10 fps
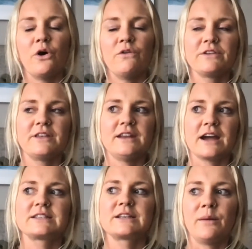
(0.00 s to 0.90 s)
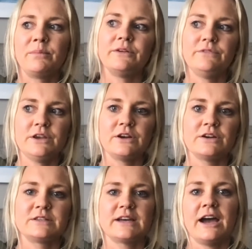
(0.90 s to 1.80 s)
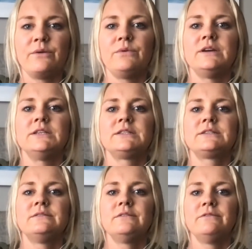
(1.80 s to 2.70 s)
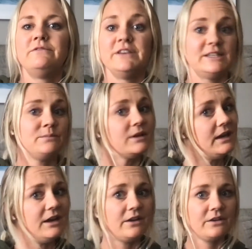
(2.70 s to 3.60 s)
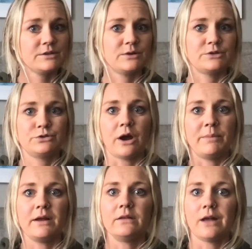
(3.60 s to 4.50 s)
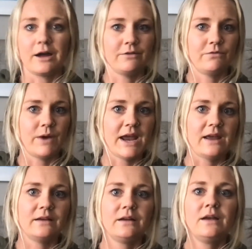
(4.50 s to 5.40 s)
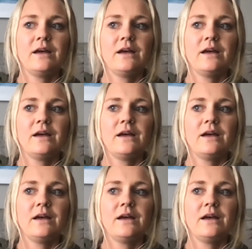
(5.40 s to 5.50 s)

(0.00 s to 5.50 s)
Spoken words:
over the next couple of years, I was visibly ill. So I was dropping a lot of weight.